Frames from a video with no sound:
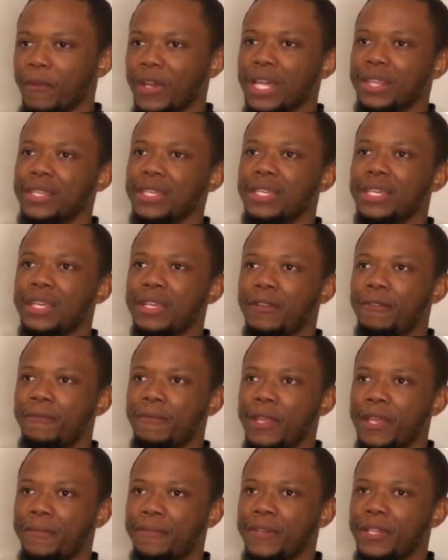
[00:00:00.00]
I think it had,
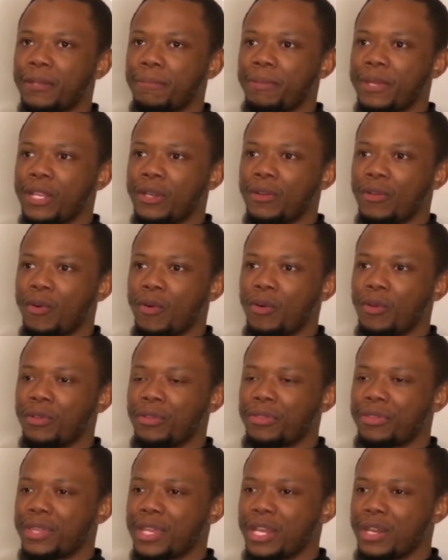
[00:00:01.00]
if it had been all
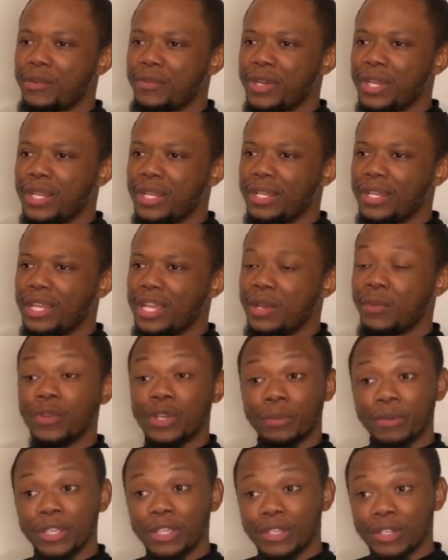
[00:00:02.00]
theory, it would
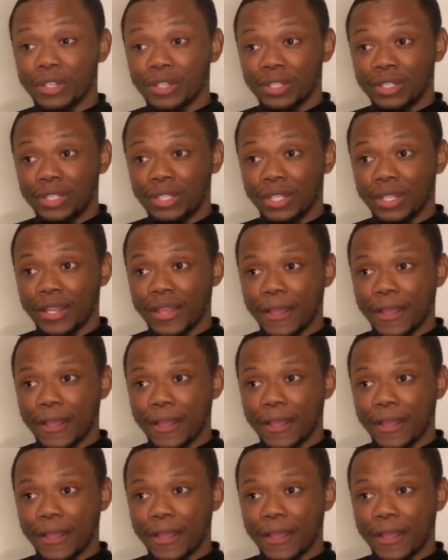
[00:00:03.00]
have been good,